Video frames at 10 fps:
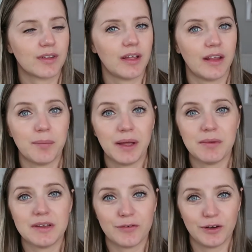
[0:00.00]
Yeah, the
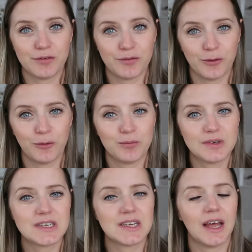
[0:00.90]
baby's fully
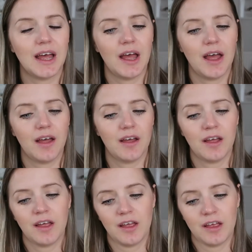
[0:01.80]
formed.
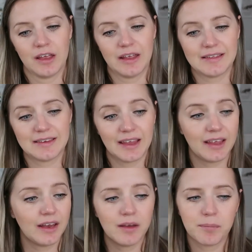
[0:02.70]
it's
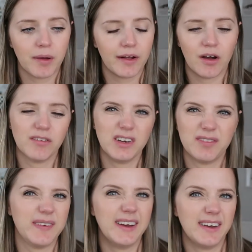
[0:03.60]
kicking, but I can't really
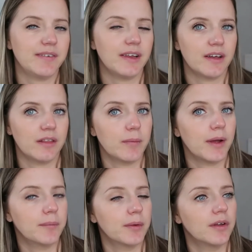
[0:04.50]
feel anything at the
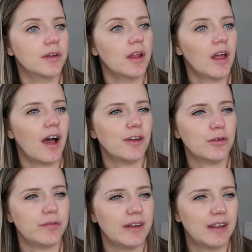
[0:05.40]
moment. I
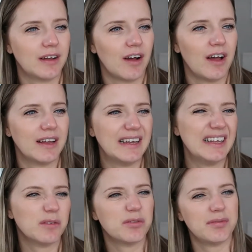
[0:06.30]
do feel a kind of
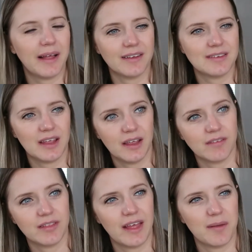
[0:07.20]
little flutters
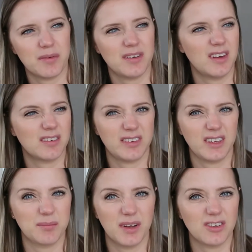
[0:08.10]
here and there, but
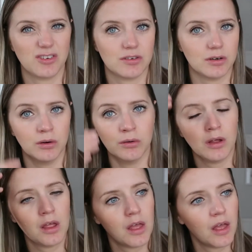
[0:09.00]
nothing much at
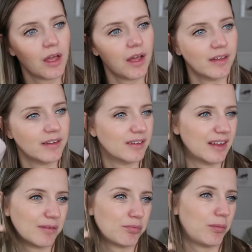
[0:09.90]
all. And
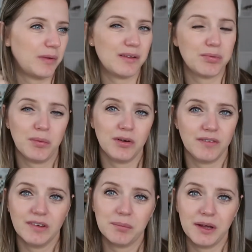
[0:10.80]
that's probably, it's probably not
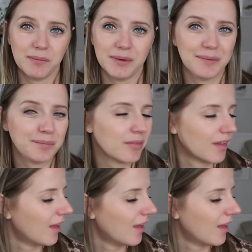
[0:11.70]
even a baby.